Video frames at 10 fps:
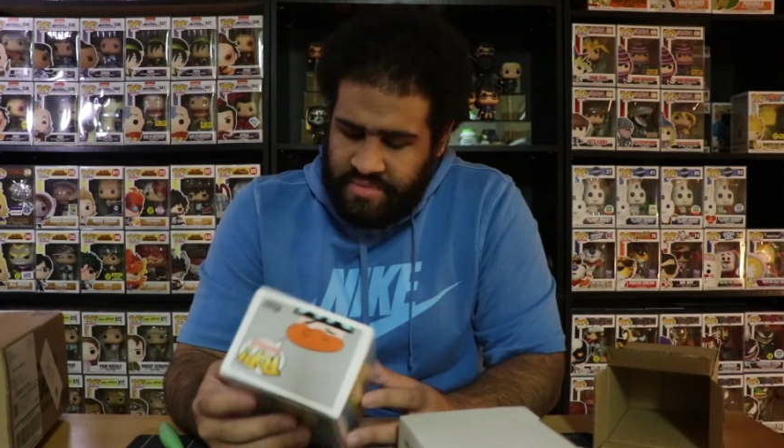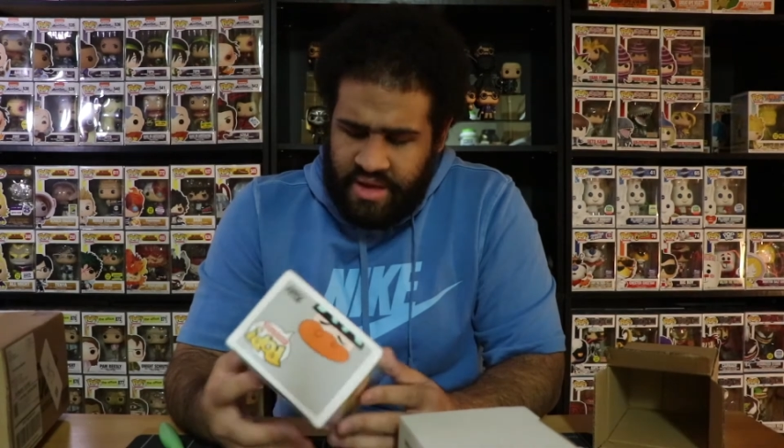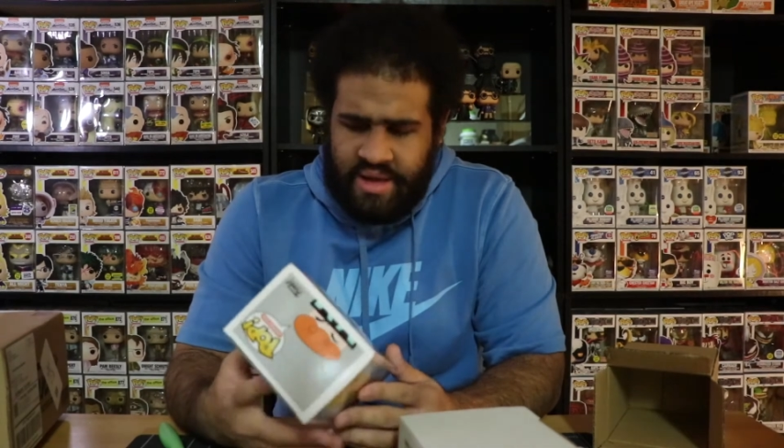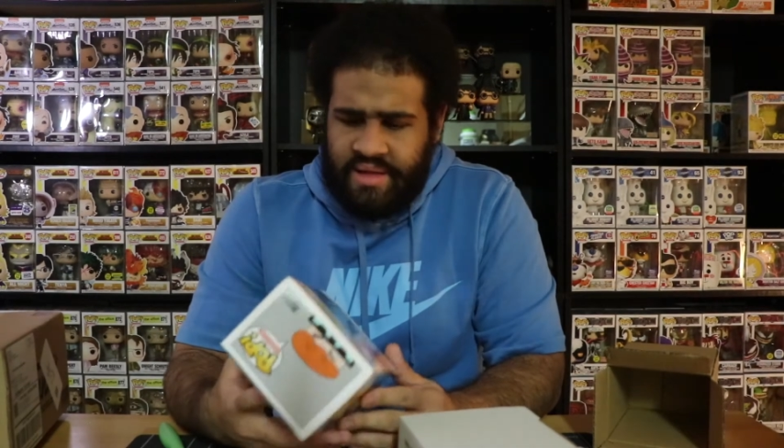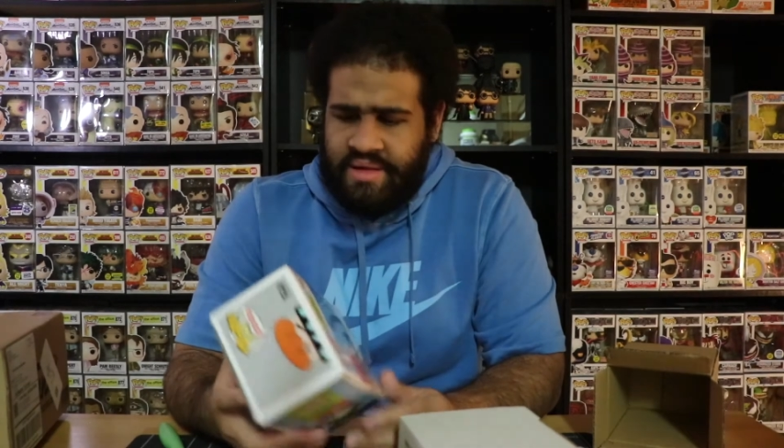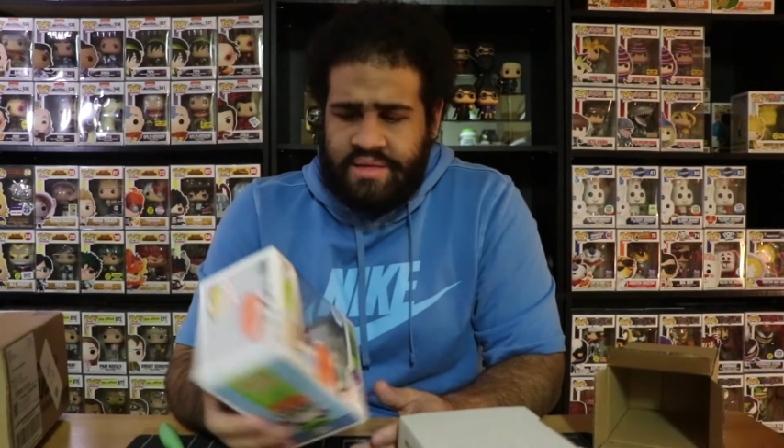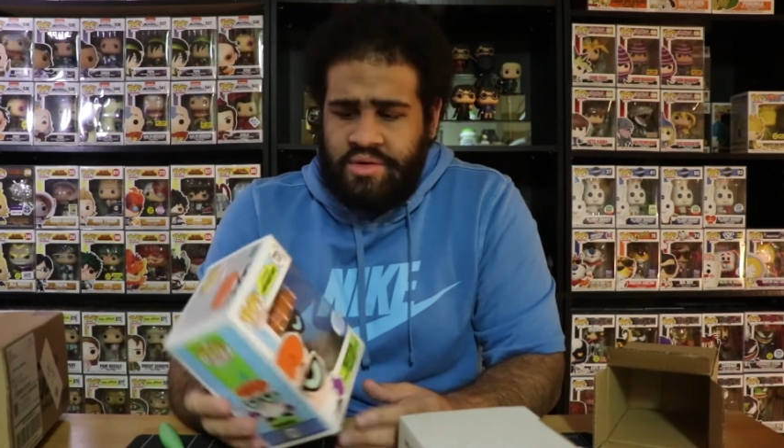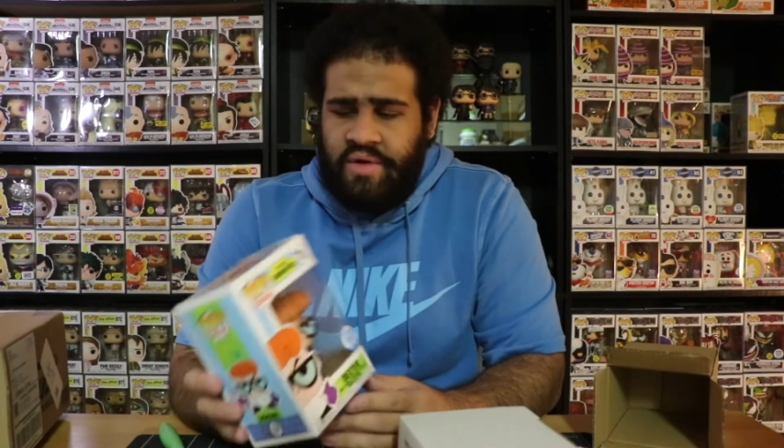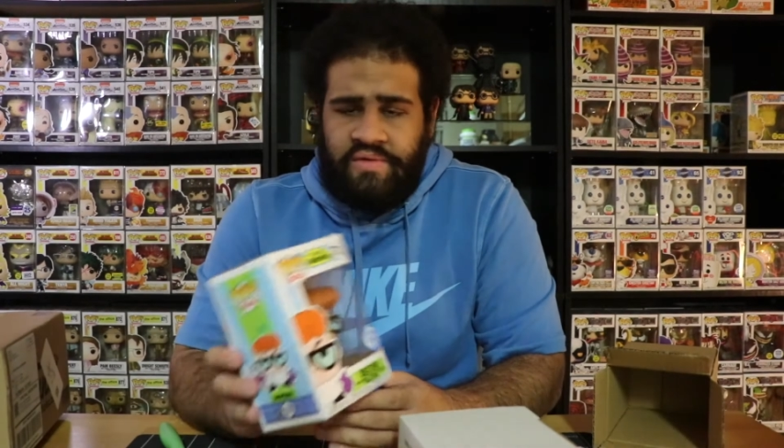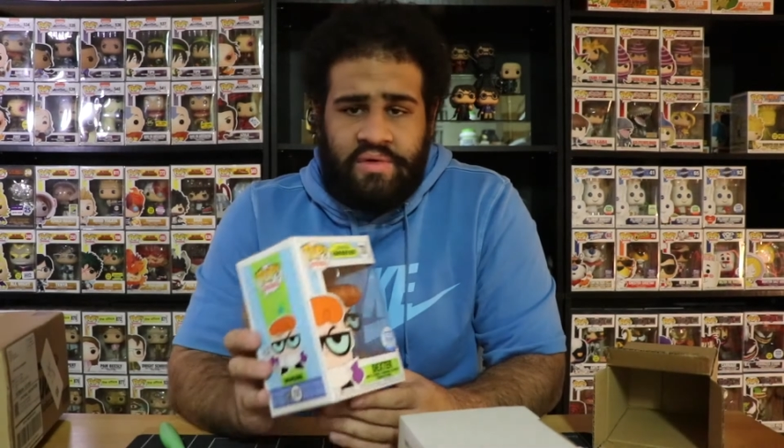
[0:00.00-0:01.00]
And I think it's
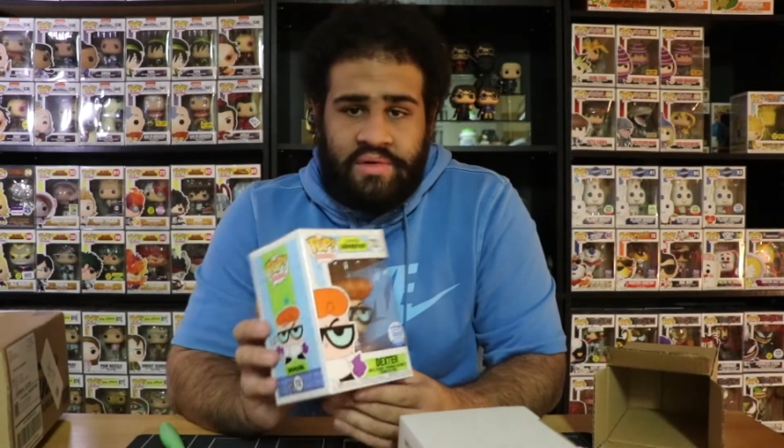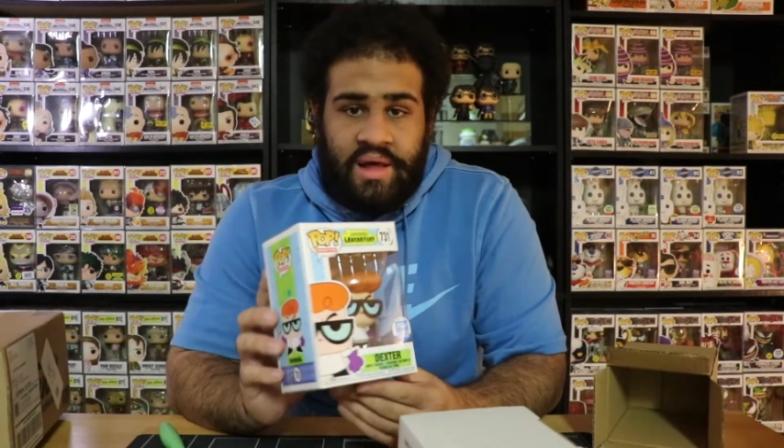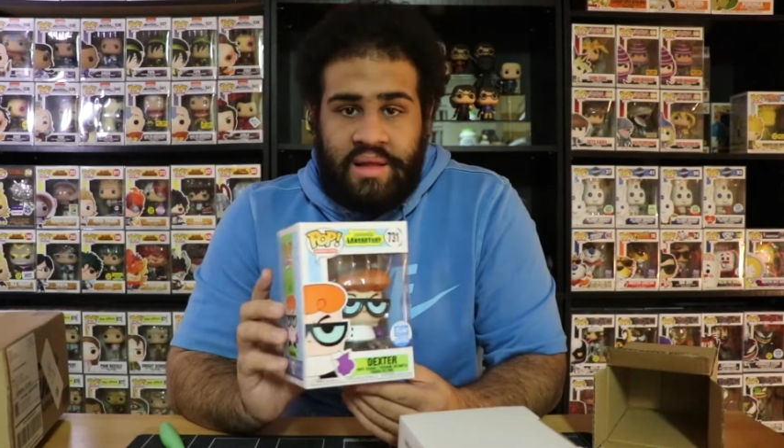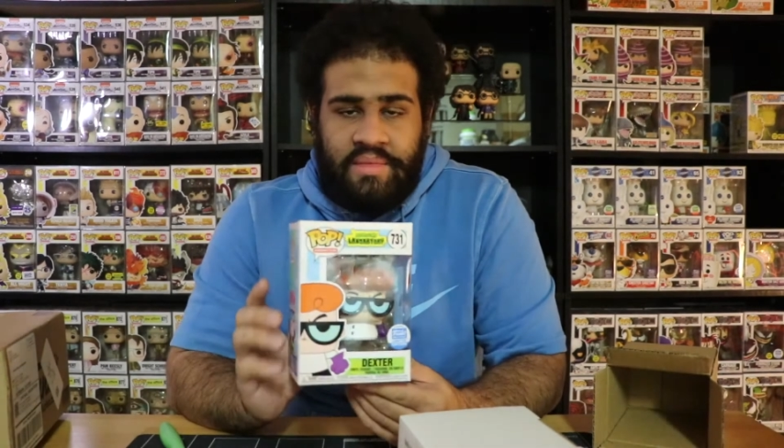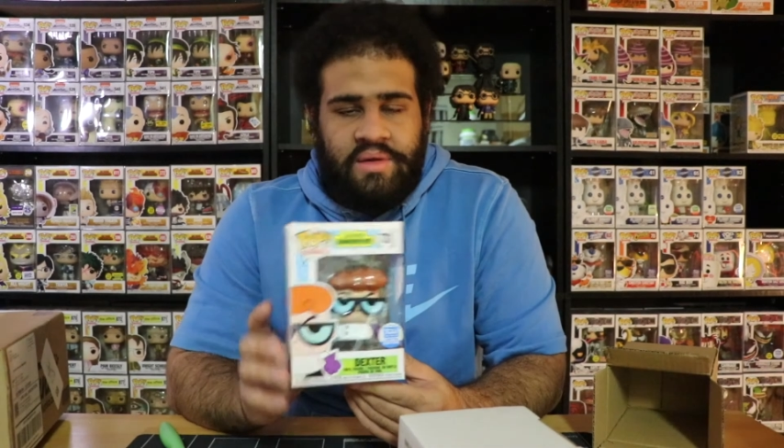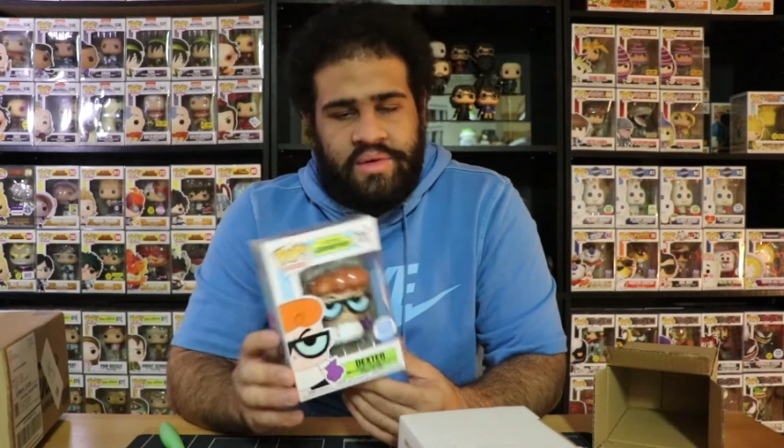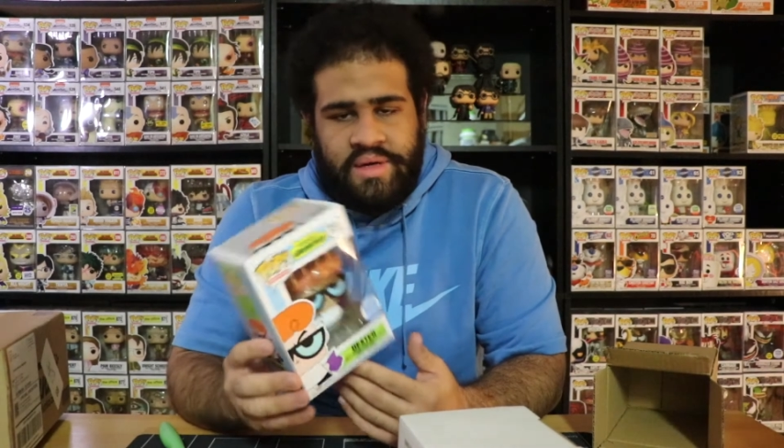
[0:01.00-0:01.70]
going for a lot of money.